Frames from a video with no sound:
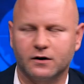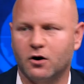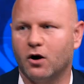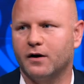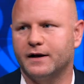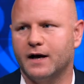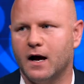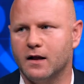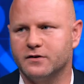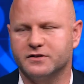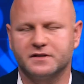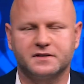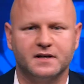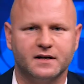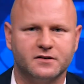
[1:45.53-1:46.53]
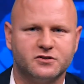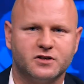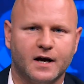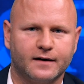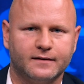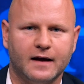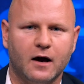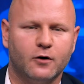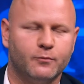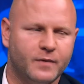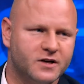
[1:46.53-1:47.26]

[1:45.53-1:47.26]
a cardiologist, get it checked out,